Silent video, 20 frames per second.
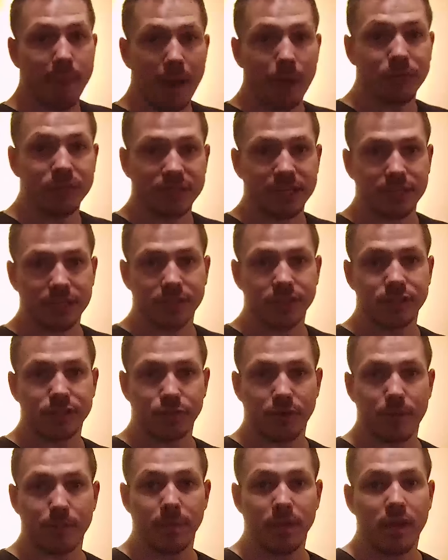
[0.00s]
mounting
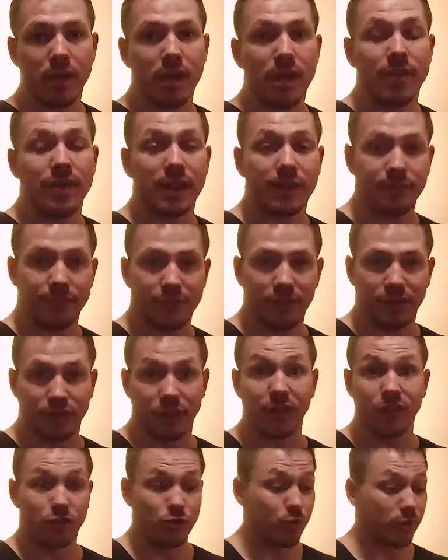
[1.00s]
strip that
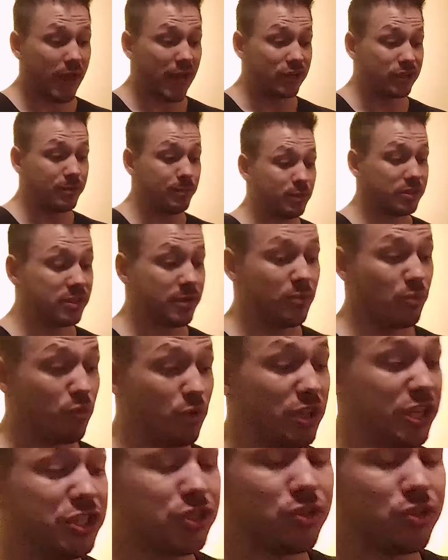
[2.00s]
you could actually put something really